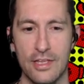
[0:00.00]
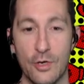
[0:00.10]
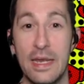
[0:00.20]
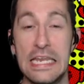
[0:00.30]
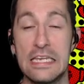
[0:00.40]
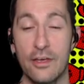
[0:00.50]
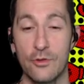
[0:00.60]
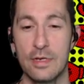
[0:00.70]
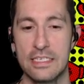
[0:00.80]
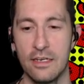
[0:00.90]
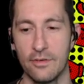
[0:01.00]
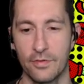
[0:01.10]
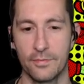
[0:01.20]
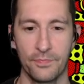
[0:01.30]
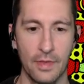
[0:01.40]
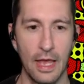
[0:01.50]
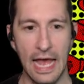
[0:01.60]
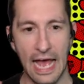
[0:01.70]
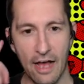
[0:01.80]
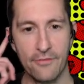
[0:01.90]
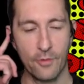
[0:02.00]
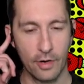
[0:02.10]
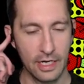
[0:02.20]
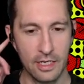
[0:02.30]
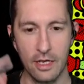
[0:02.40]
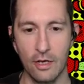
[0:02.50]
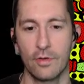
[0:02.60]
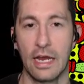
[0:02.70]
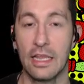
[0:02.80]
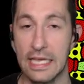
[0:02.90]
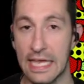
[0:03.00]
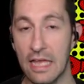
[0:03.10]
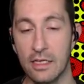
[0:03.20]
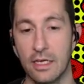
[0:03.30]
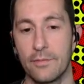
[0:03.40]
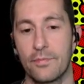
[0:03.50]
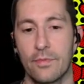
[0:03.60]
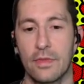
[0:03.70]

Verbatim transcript: So another incentive. How far can you go? Kind of like Galaga.